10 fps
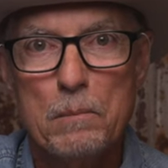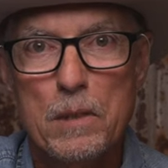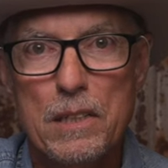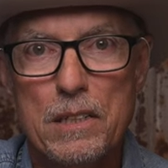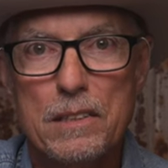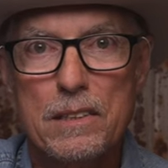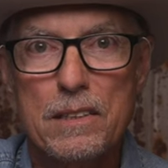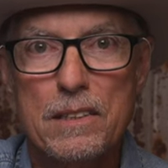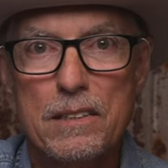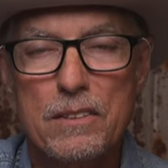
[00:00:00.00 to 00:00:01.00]
month
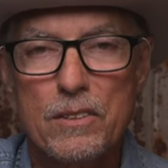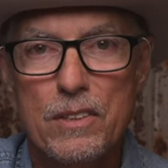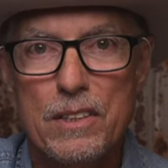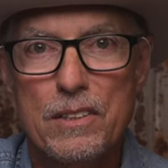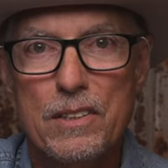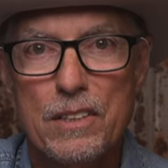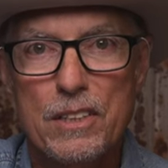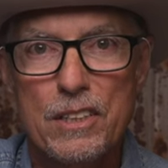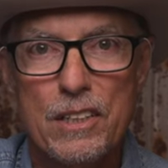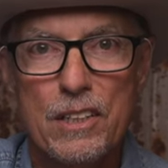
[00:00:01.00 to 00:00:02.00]
to end the
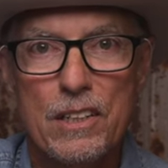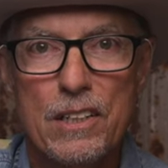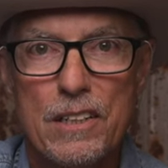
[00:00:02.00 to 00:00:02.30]
year.